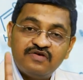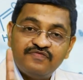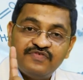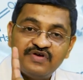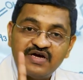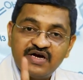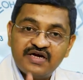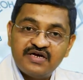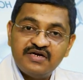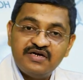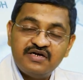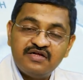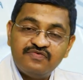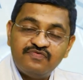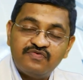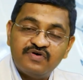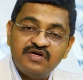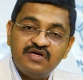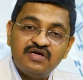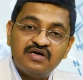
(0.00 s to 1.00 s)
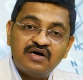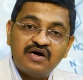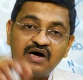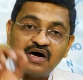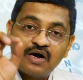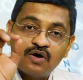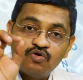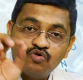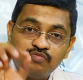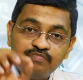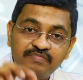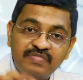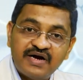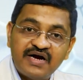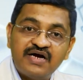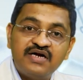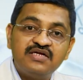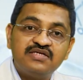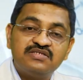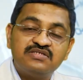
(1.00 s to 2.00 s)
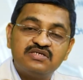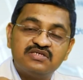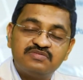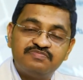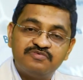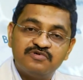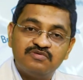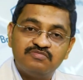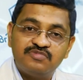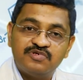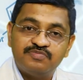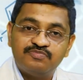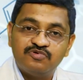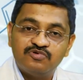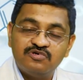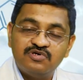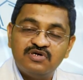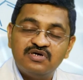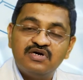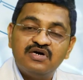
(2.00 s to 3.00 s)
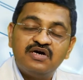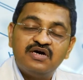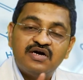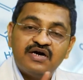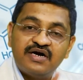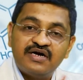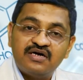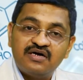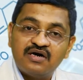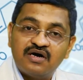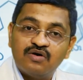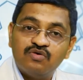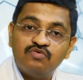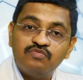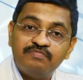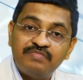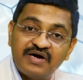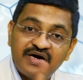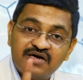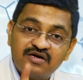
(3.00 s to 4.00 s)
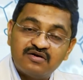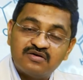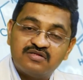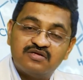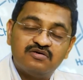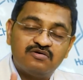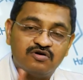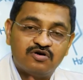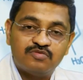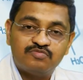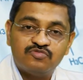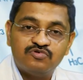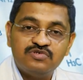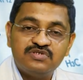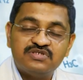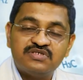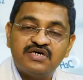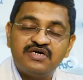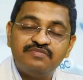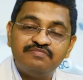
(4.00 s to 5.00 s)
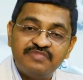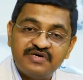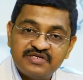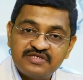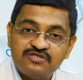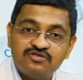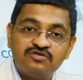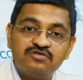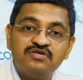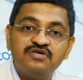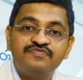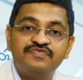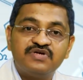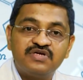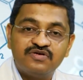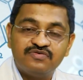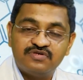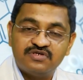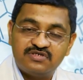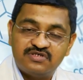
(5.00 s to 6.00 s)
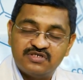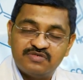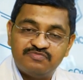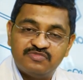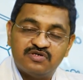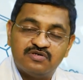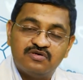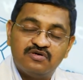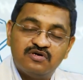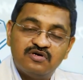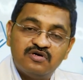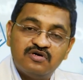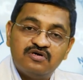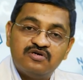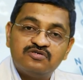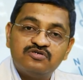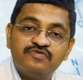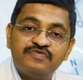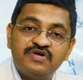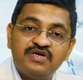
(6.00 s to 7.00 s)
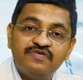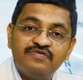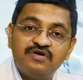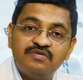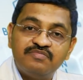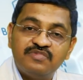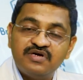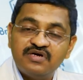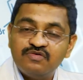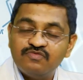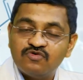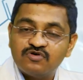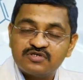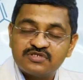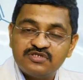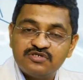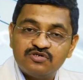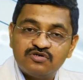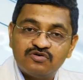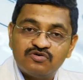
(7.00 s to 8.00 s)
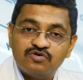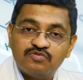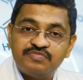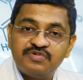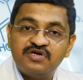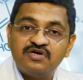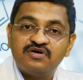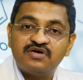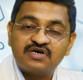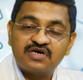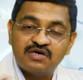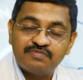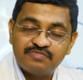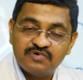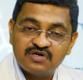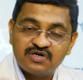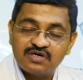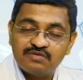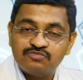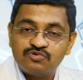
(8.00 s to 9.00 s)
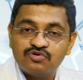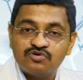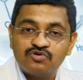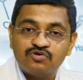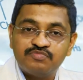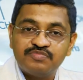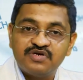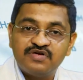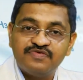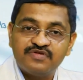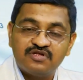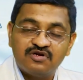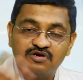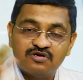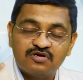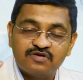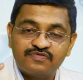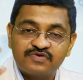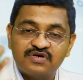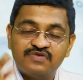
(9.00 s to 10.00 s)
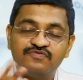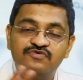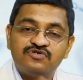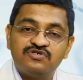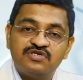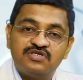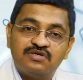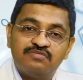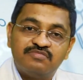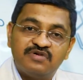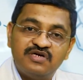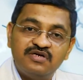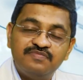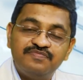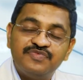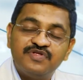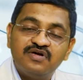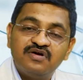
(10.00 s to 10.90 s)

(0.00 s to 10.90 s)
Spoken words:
we identify how bad is the sperm report and how bad are the hormones, and based on that we give the treatment. So whenever a male walks into our OPD or a couple come to our OPD with lot of confusion in the mind,